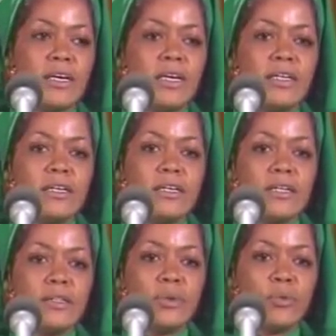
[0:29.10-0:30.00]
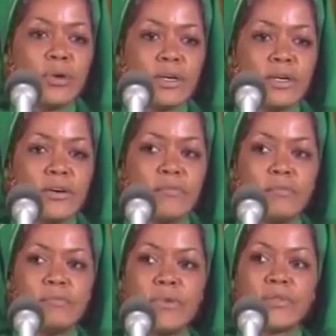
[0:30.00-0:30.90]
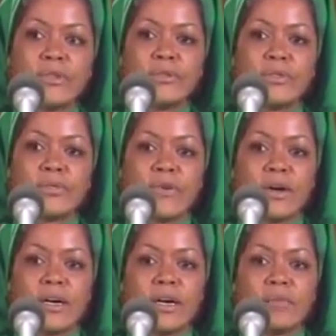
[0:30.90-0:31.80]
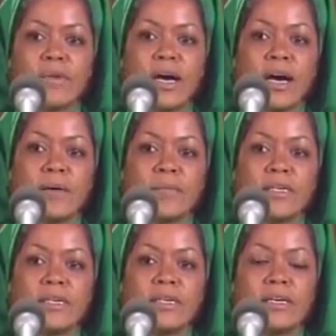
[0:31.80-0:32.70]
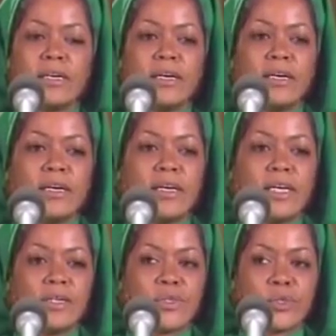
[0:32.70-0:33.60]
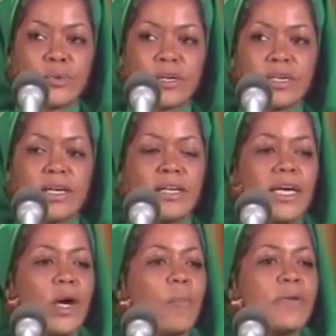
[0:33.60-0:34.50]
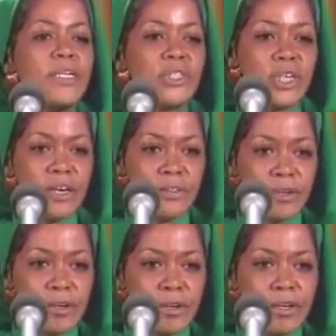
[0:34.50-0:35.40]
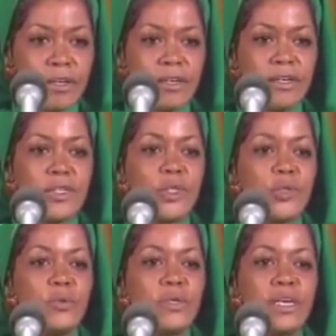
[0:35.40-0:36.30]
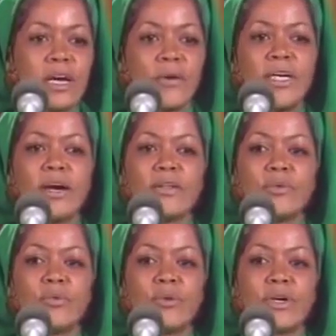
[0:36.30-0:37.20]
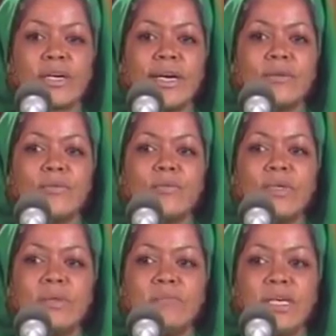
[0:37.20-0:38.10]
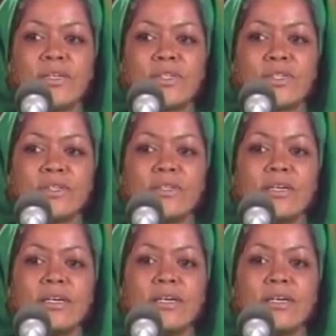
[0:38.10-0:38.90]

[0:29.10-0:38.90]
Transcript: in the work of Brother Louis Farrakhan Muhammad exhort and help each other to carry on the work. And when the minister